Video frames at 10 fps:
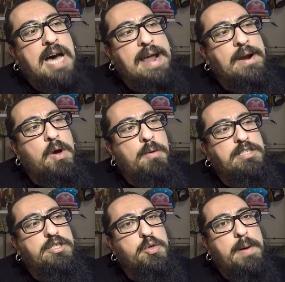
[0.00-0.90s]
don't know
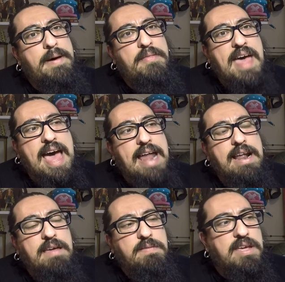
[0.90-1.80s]
what to do about that.
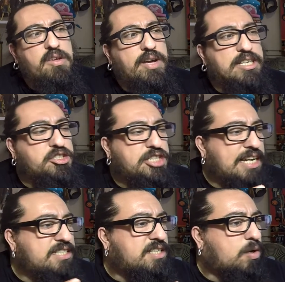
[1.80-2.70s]
I think you can
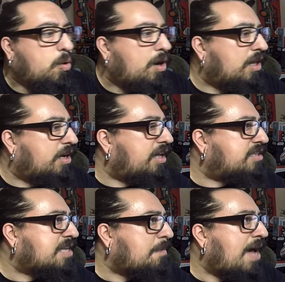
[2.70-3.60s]
change the quality
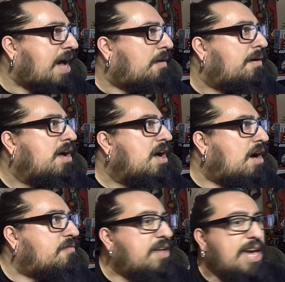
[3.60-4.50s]
somehow
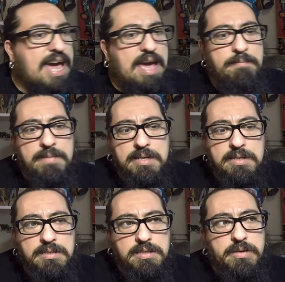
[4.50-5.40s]
of the game
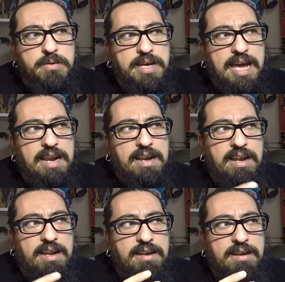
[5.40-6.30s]
so you get it
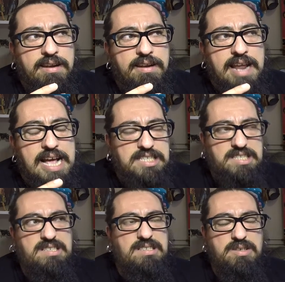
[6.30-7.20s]
in
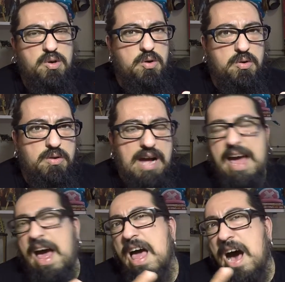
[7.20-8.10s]
less.
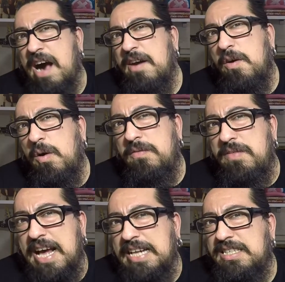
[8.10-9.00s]
I don't know if
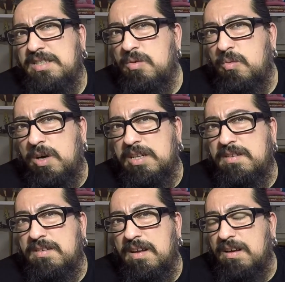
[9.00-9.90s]
that's what
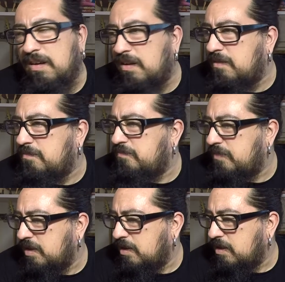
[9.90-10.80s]

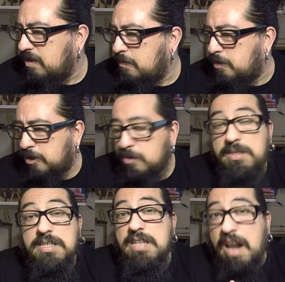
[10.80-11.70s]

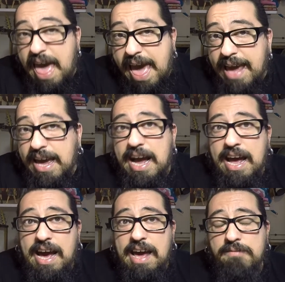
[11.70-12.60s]
produces the lag.
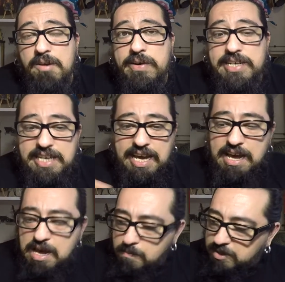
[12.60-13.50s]
I have no
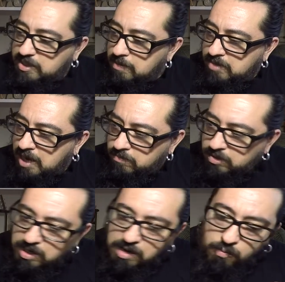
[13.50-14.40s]
idea. But
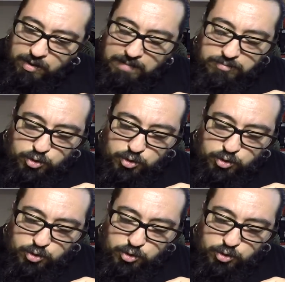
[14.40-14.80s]
sometimes when I'm